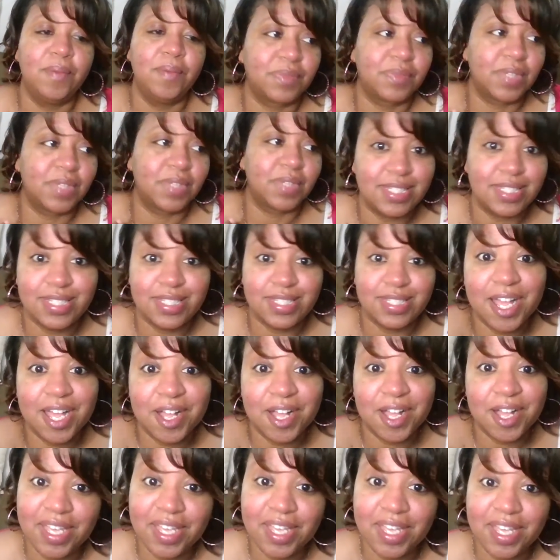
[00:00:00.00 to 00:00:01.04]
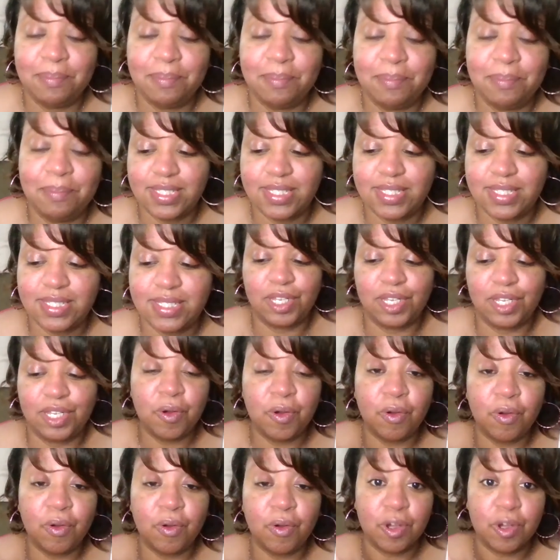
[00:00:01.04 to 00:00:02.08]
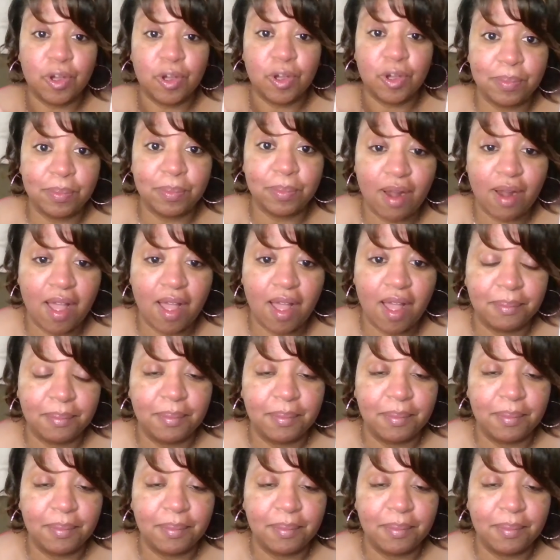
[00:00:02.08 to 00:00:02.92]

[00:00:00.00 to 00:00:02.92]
sell him basically on going to prom.